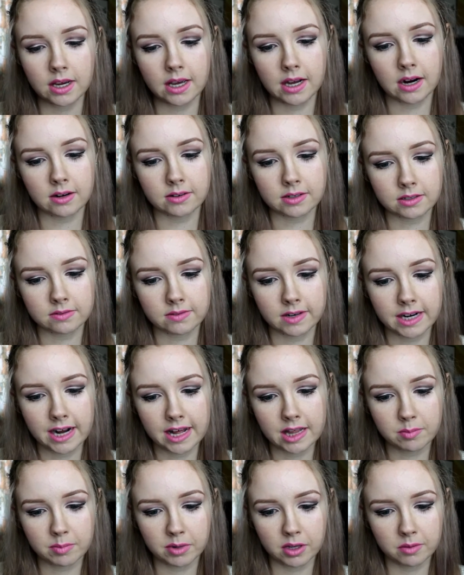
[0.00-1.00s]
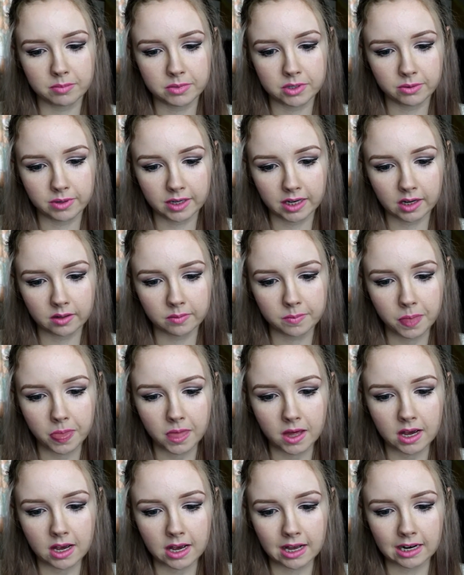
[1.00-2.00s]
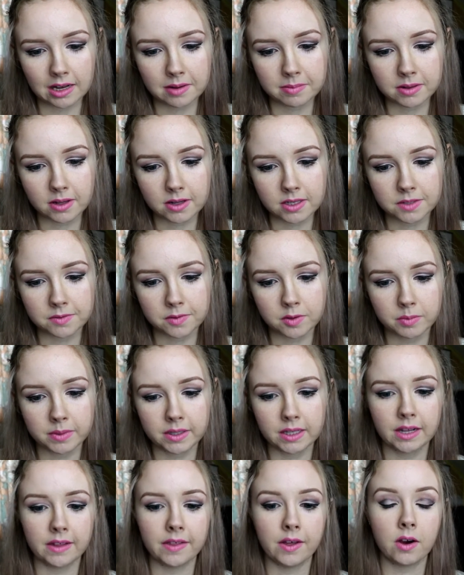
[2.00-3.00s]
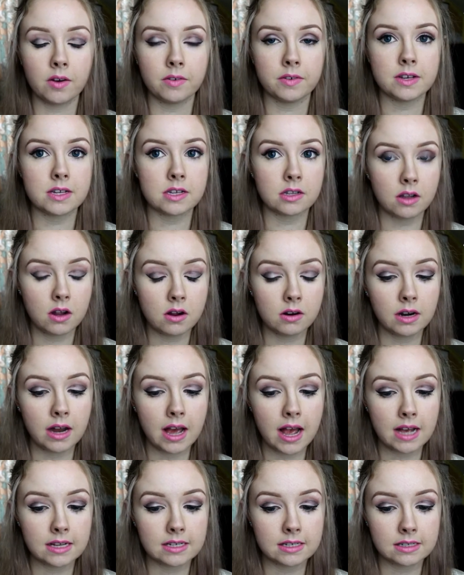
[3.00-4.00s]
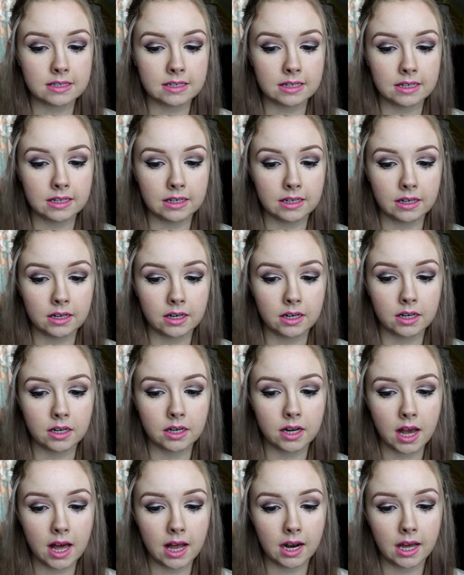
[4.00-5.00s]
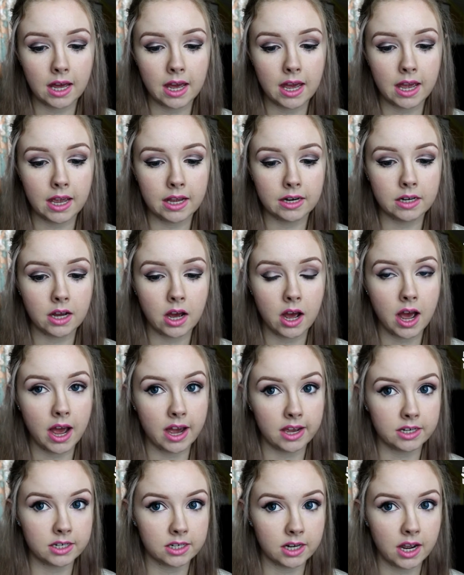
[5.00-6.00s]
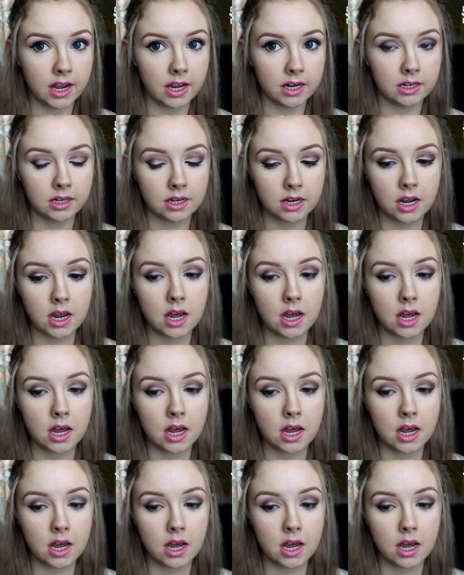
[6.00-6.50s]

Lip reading: and I'll just read out the blurb to you again. A lip gloss formula that offers long lasting colour and high shine.